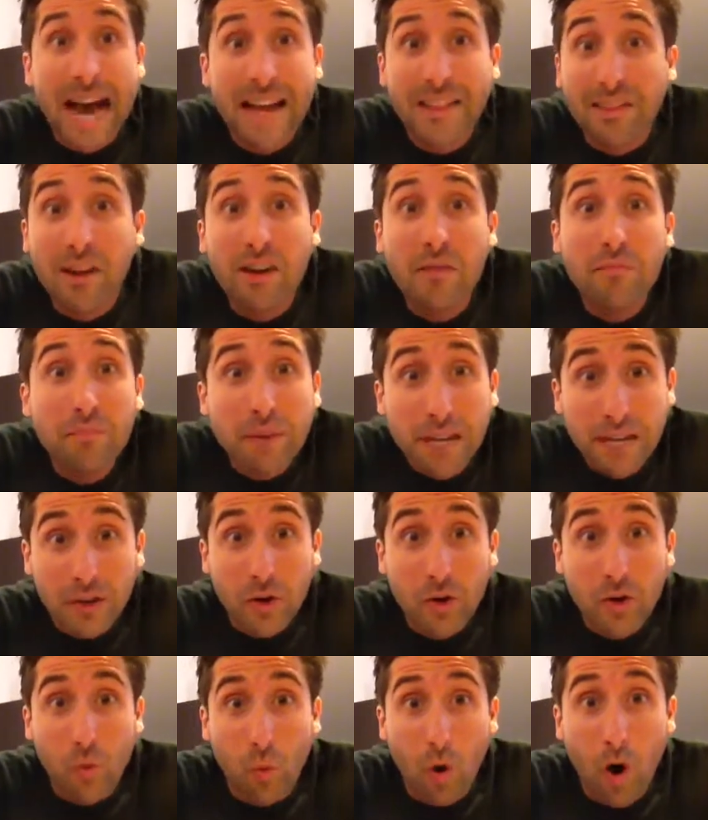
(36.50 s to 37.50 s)
I love
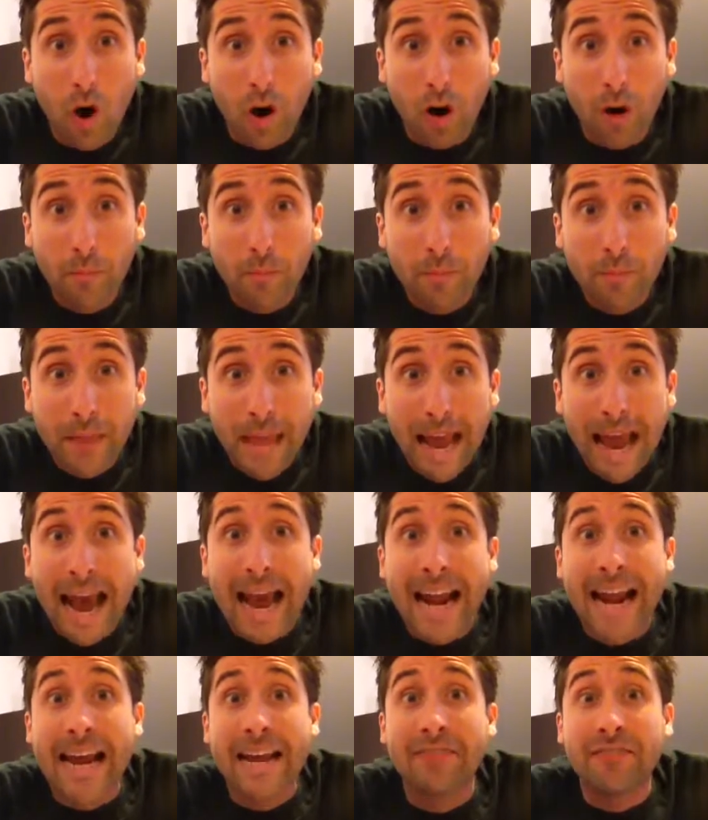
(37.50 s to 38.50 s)
Pinot Noir,
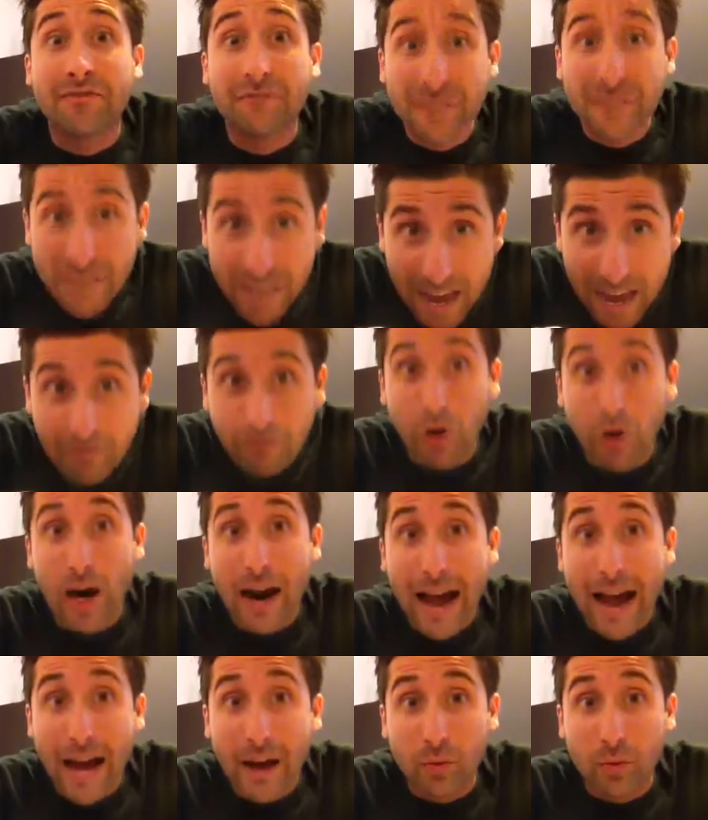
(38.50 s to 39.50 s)
and I have
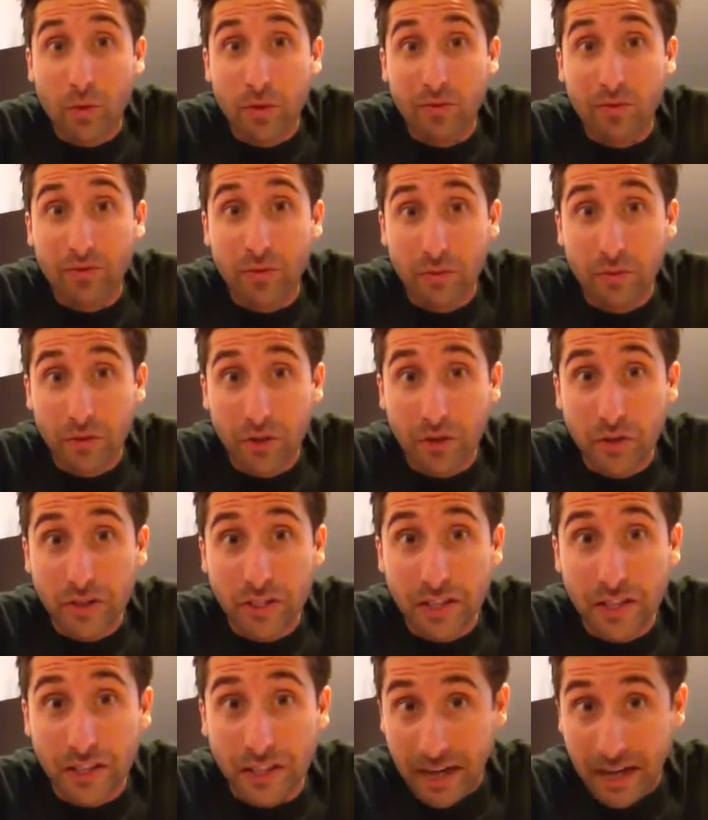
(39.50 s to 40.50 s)
never had one from New
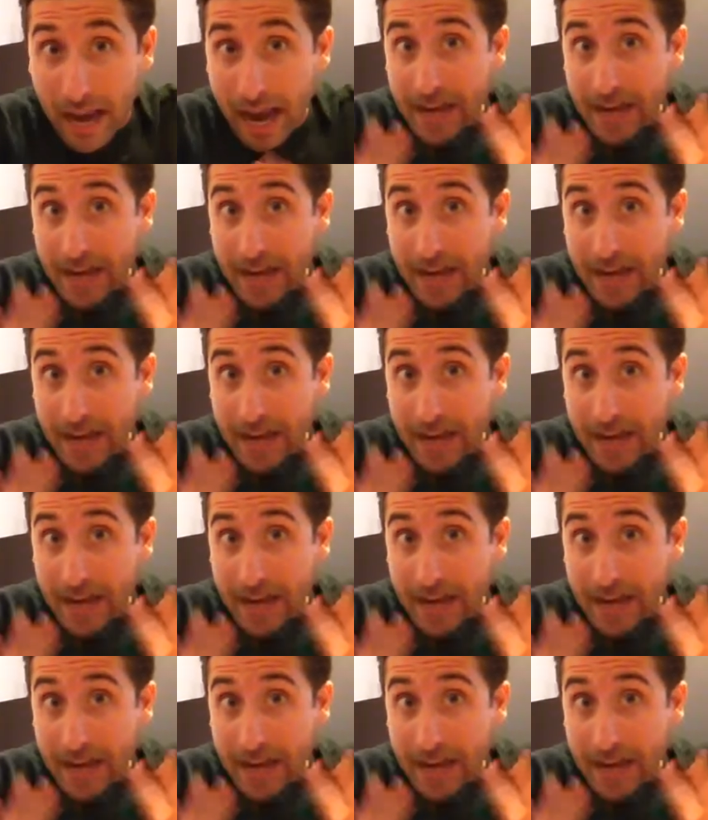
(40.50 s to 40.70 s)
Zealand.